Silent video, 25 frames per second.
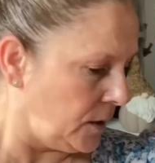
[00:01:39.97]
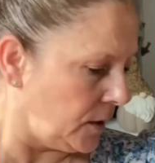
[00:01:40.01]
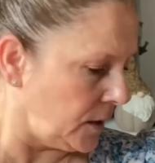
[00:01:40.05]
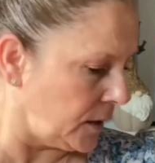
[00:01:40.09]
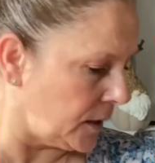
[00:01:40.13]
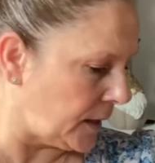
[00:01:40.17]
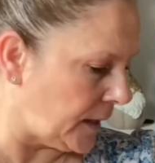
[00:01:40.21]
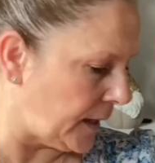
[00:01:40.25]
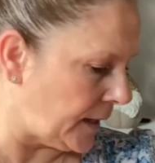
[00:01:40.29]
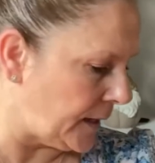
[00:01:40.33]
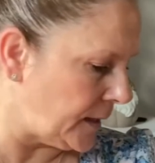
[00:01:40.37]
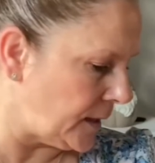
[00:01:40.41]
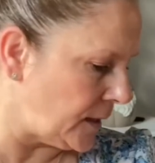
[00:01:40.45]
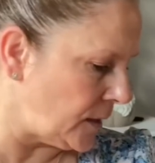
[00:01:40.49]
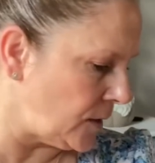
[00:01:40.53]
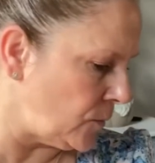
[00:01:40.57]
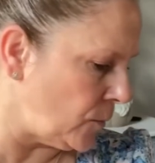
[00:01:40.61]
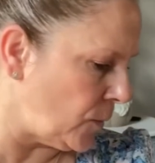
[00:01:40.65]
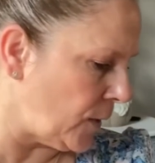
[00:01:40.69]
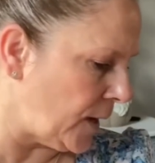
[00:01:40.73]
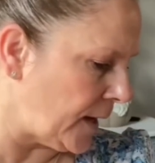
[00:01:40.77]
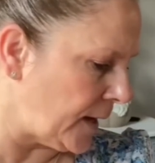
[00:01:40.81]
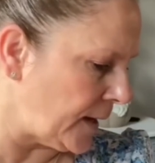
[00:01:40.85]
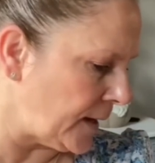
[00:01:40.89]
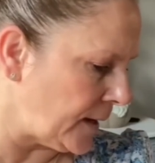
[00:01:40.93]
getting in your
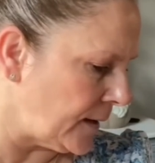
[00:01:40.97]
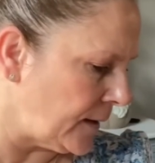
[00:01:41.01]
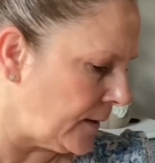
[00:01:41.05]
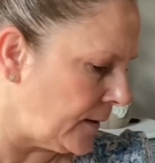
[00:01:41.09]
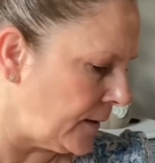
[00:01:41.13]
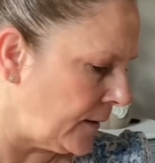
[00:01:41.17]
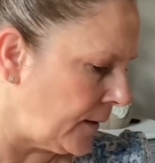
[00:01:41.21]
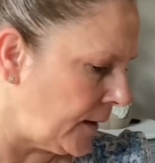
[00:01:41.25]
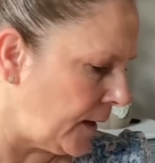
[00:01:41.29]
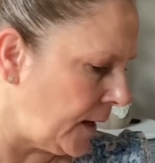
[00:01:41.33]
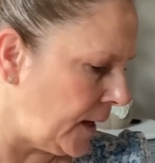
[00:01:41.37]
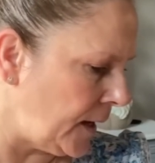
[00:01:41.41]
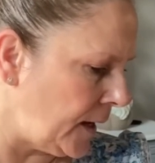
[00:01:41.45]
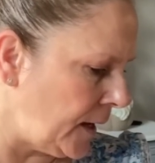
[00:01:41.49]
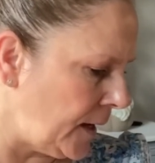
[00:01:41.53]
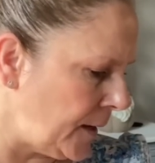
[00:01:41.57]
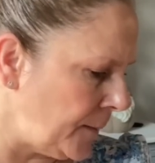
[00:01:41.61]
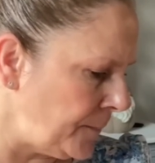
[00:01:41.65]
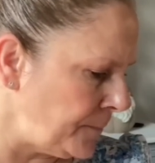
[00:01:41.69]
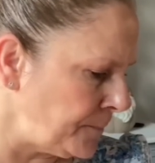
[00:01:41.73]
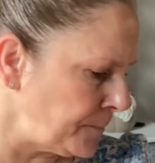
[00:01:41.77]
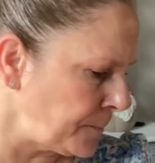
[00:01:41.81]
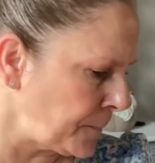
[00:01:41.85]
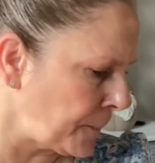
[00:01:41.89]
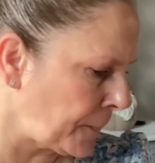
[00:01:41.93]
way.
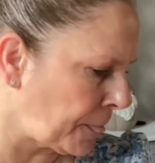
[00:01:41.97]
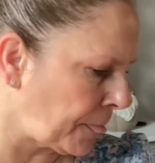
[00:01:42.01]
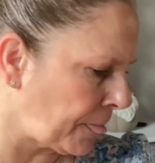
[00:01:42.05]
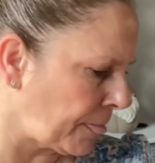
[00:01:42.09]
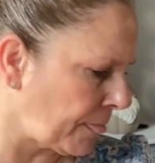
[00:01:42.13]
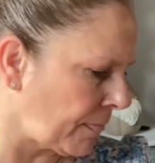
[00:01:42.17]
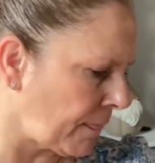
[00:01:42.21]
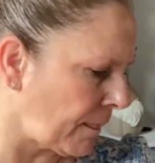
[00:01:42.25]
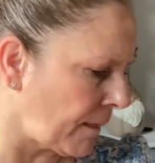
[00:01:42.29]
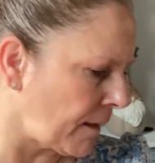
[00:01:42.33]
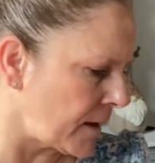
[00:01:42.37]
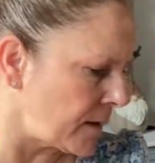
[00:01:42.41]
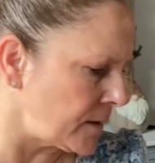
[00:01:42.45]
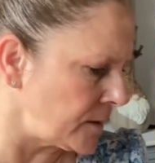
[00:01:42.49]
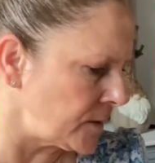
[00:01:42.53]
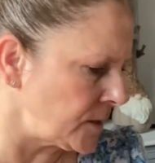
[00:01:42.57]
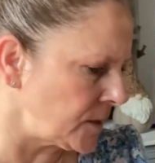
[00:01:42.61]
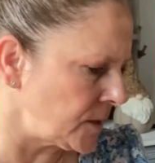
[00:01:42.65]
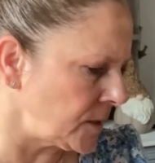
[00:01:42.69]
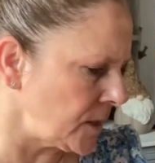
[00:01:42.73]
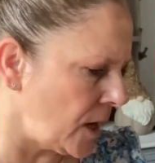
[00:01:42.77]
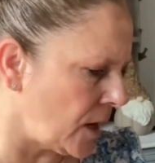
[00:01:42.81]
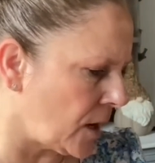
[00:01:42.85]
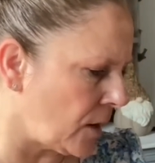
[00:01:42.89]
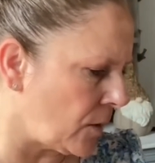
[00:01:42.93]

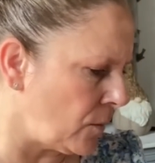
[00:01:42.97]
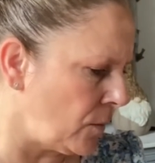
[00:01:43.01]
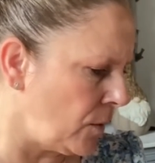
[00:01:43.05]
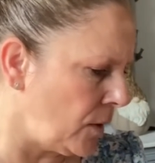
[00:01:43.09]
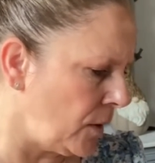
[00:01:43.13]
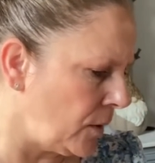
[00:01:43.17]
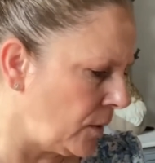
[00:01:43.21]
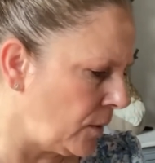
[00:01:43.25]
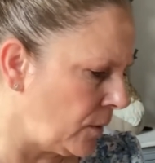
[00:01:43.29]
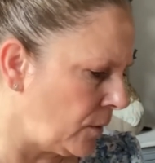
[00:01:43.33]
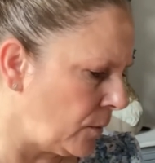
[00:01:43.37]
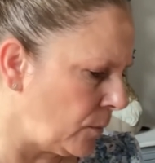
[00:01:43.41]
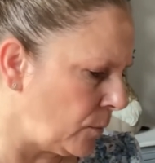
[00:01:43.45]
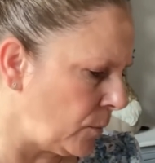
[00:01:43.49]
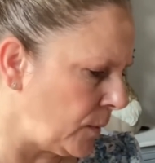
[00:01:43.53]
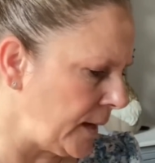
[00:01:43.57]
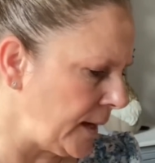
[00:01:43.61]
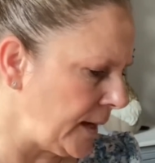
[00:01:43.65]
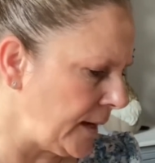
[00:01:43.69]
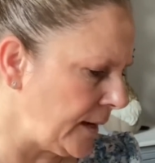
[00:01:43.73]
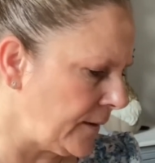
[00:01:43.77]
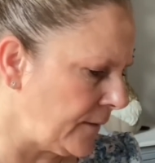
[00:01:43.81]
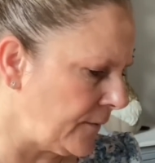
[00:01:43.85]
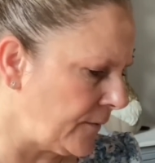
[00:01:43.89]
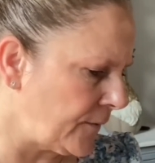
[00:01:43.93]
So
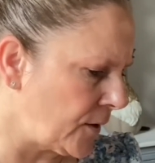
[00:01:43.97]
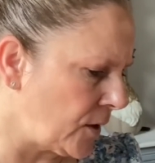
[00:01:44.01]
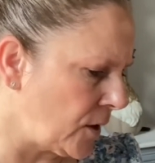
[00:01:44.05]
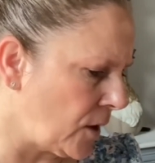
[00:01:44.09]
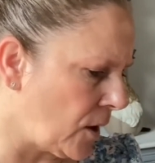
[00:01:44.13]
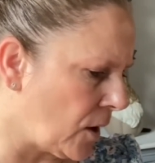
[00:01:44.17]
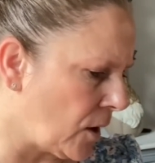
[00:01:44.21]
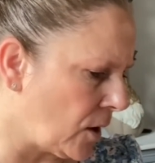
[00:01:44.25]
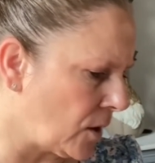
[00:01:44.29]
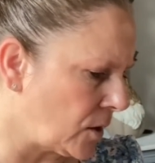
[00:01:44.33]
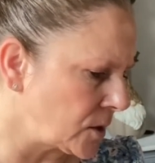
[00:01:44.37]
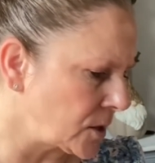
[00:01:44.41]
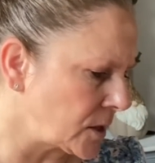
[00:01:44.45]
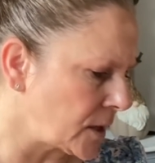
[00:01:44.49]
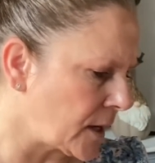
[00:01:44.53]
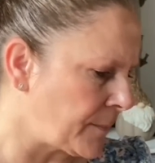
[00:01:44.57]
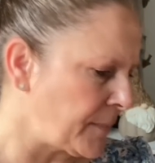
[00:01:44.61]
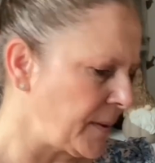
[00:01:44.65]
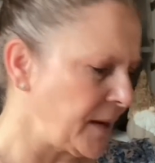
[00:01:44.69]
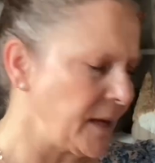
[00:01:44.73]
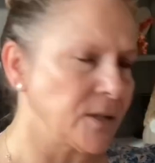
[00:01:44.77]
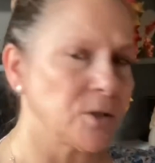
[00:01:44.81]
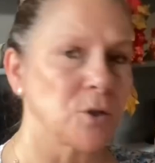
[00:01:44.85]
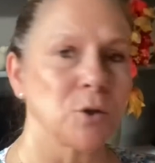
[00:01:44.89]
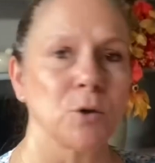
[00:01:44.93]
we have got, I
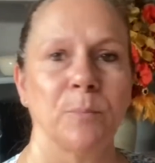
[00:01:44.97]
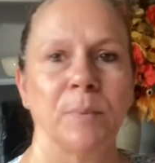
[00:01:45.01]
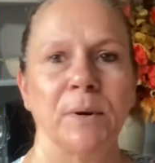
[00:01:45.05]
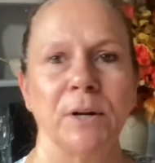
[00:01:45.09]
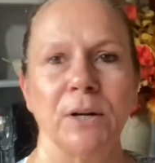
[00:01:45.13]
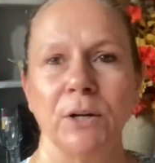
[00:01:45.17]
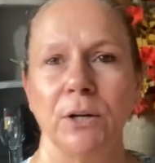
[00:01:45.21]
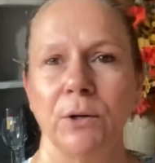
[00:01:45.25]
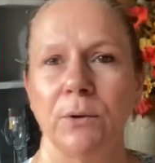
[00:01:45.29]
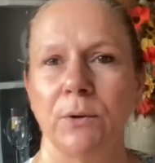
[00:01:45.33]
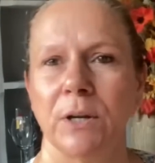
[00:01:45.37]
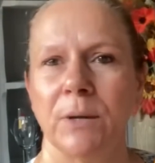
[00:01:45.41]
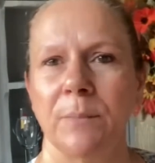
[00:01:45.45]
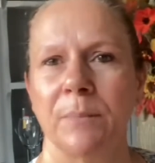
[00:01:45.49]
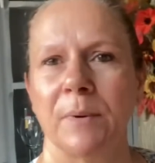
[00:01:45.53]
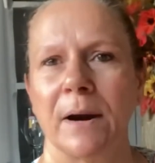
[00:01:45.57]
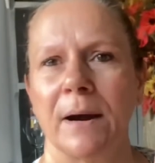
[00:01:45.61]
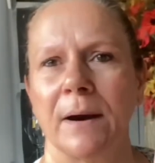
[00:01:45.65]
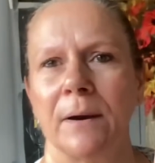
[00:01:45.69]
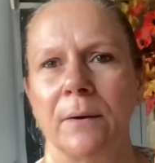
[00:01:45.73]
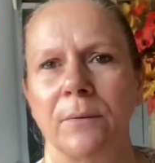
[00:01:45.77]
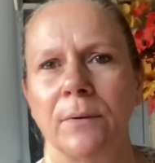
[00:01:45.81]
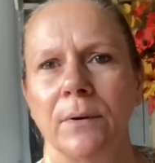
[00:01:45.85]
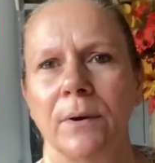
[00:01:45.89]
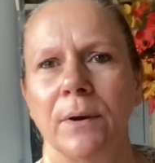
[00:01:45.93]
picked up a Nuki
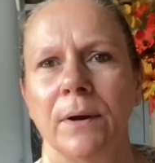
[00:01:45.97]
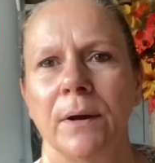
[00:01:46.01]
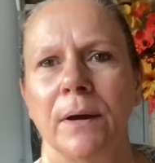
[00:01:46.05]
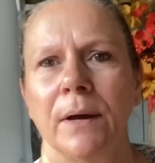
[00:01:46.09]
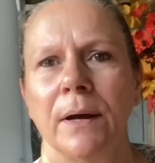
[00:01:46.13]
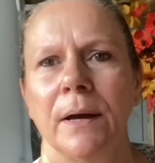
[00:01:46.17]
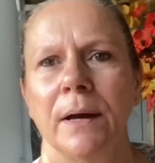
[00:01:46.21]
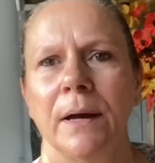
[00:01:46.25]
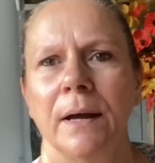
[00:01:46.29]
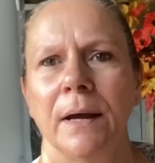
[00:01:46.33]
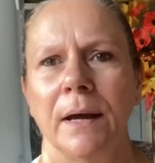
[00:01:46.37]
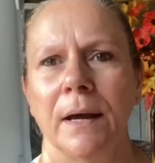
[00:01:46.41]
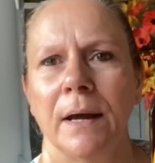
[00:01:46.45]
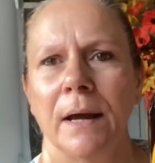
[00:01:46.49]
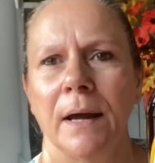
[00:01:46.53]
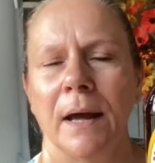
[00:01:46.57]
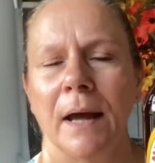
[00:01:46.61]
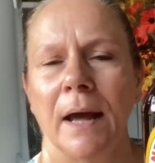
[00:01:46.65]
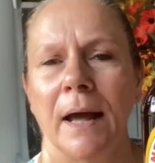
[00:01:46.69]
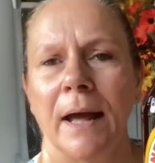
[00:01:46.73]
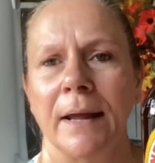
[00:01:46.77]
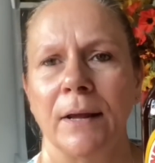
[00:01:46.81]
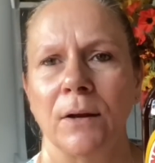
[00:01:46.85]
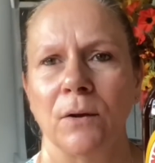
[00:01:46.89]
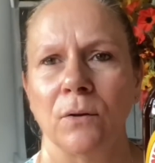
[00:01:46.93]
Brown
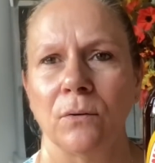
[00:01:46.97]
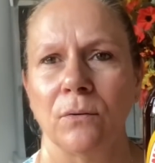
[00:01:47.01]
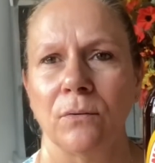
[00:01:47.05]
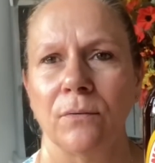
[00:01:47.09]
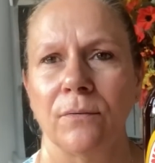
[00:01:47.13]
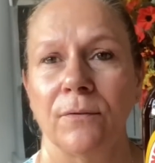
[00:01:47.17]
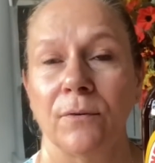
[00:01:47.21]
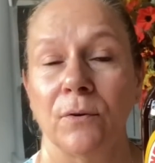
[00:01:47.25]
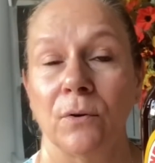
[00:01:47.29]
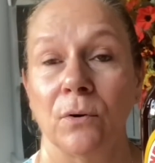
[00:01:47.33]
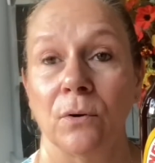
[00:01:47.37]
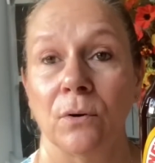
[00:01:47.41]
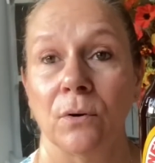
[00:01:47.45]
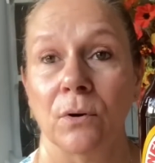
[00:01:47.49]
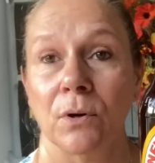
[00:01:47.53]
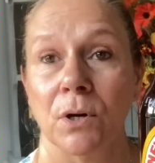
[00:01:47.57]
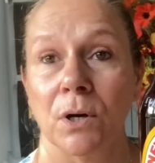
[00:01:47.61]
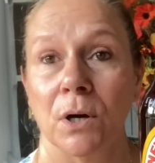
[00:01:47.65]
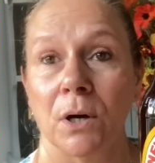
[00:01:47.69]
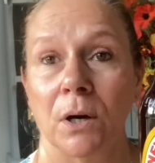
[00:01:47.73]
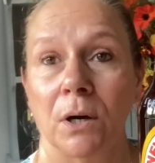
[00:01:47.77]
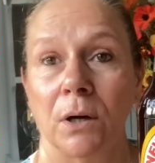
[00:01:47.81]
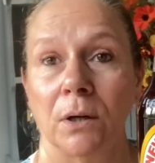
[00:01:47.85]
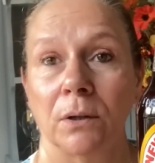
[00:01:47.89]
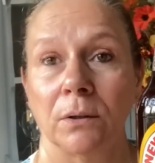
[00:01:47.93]
ale for
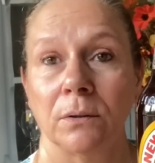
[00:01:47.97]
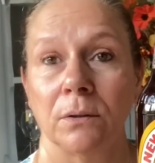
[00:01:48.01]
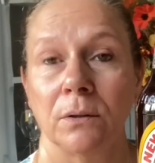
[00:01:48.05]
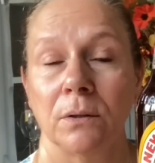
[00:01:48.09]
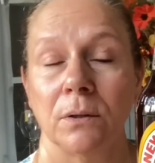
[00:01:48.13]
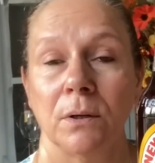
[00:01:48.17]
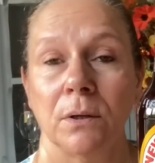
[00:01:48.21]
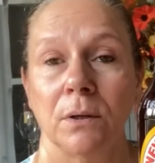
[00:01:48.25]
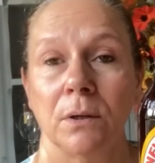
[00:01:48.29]
Carl,